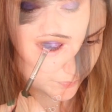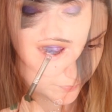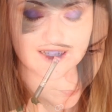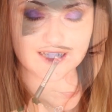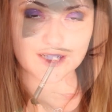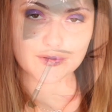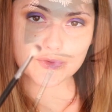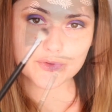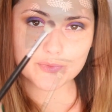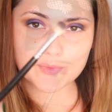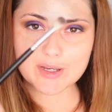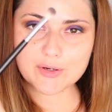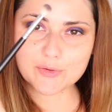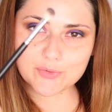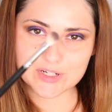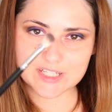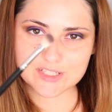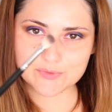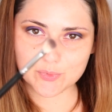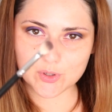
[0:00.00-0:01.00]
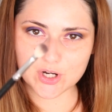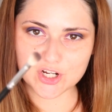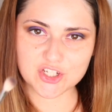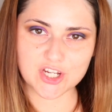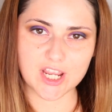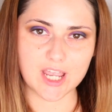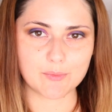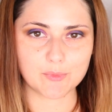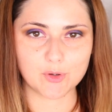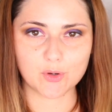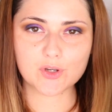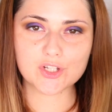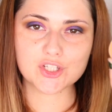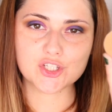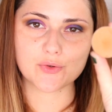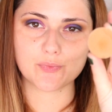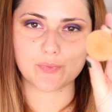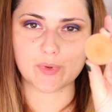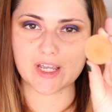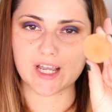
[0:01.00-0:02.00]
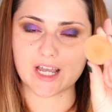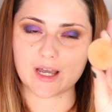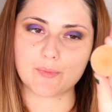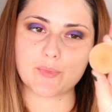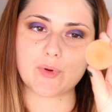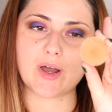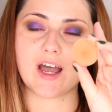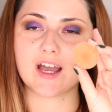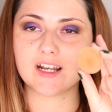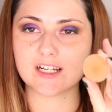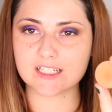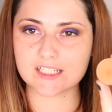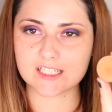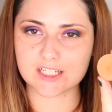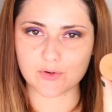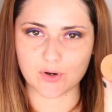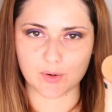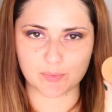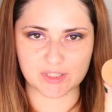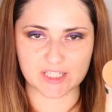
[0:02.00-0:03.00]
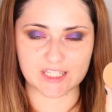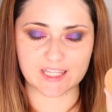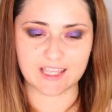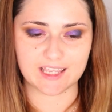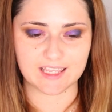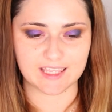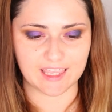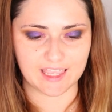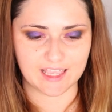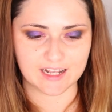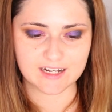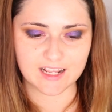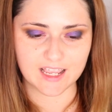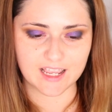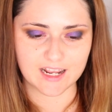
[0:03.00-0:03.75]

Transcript: And then with my crease brush, I'm going to pick up Uninterrupted again,